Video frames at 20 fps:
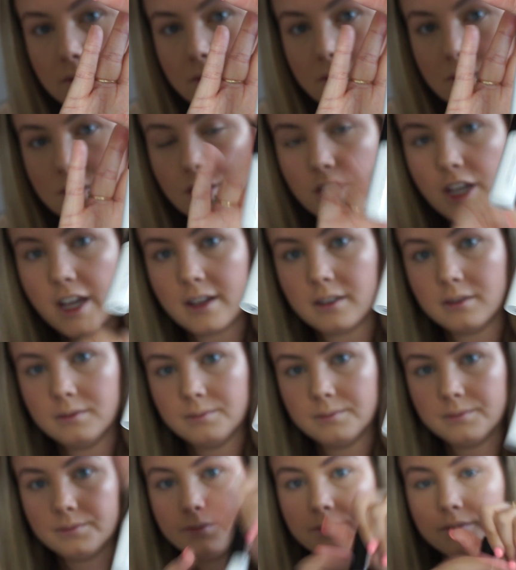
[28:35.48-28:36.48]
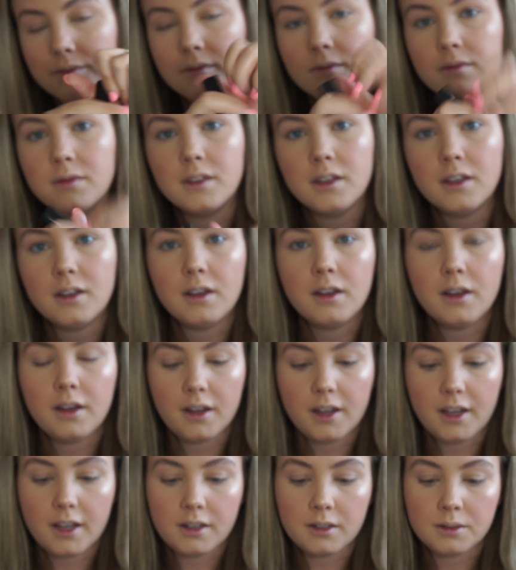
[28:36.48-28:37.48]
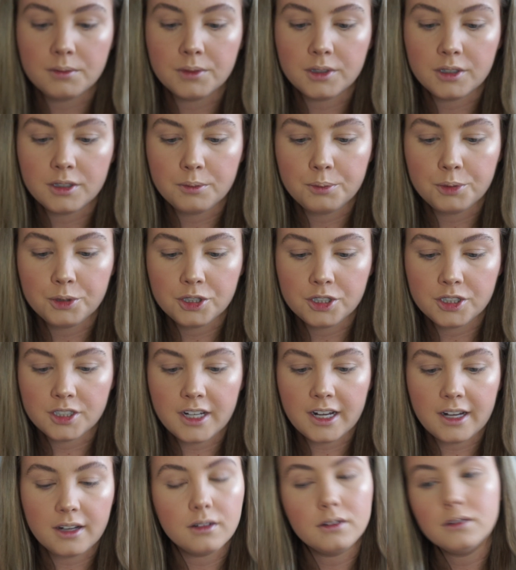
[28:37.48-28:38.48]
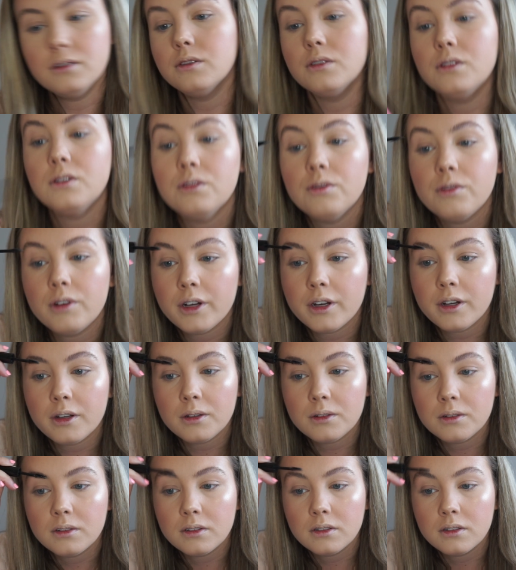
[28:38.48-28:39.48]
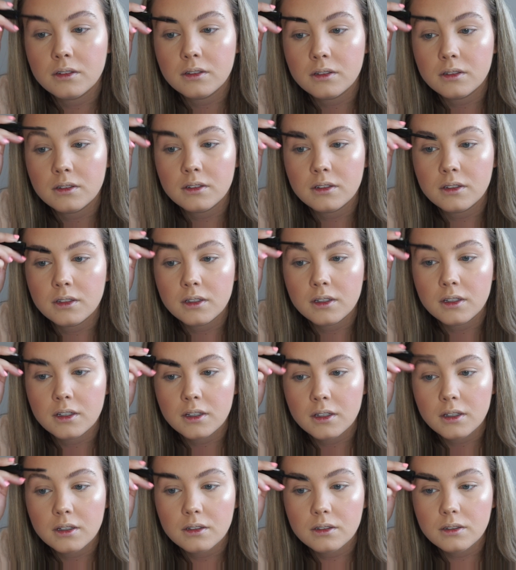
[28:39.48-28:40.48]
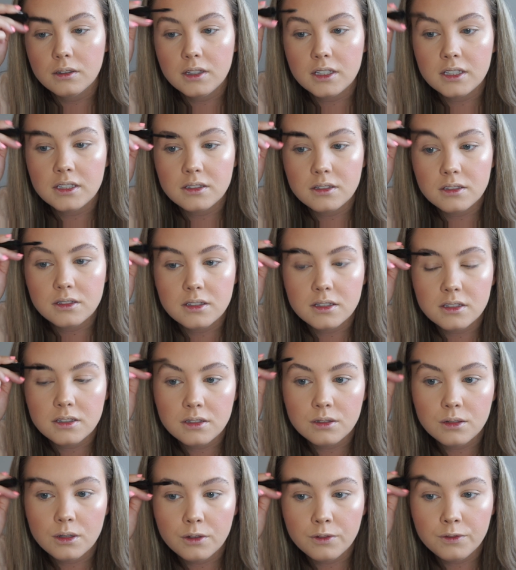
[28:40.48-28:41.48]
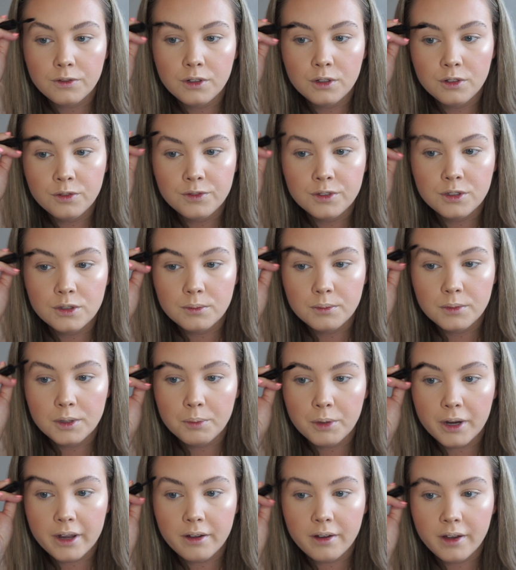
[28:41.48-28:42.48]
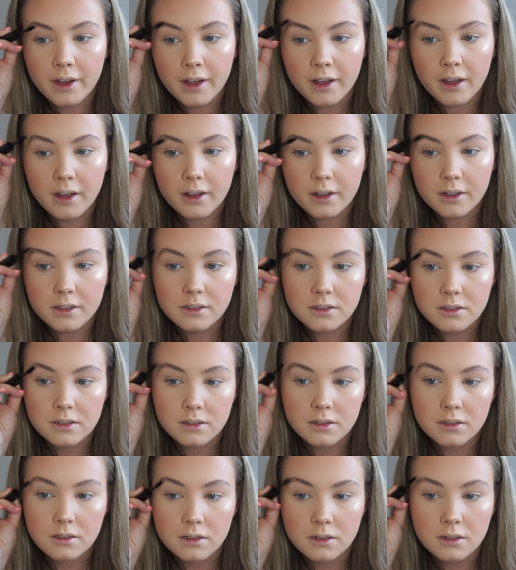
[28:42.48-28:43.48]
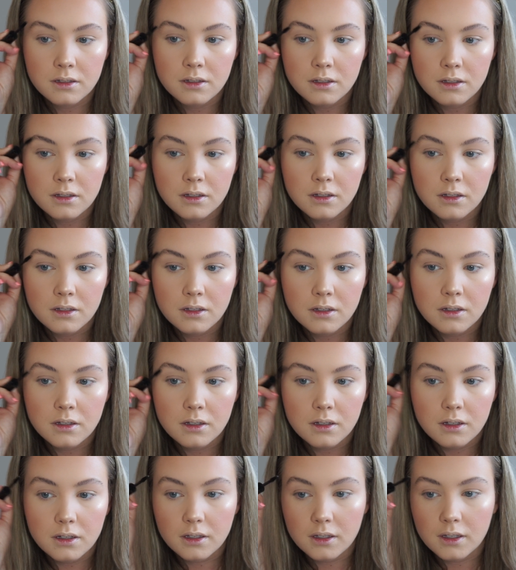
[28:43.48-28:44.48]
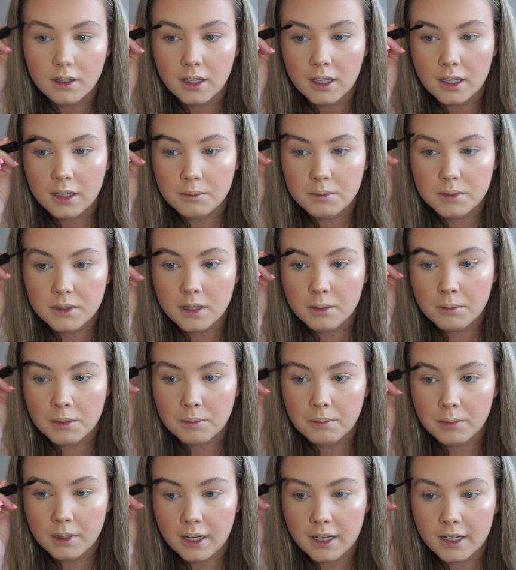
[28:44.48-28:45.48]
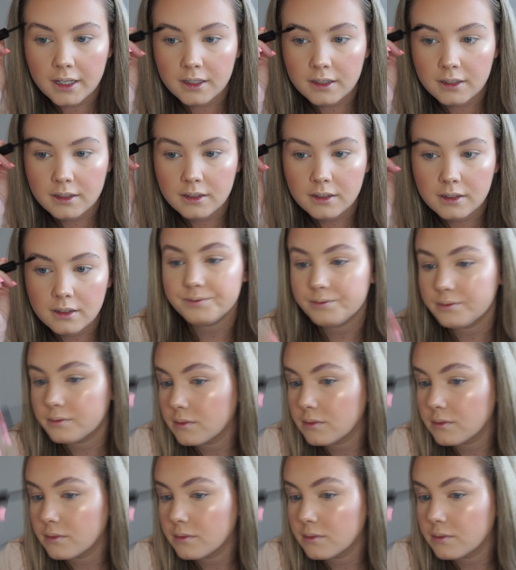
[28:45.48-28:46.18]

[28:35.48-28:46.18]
gel, and I'm going to brush that all through. All this does is sort of fluffs up your brow hairs and keeps them in place.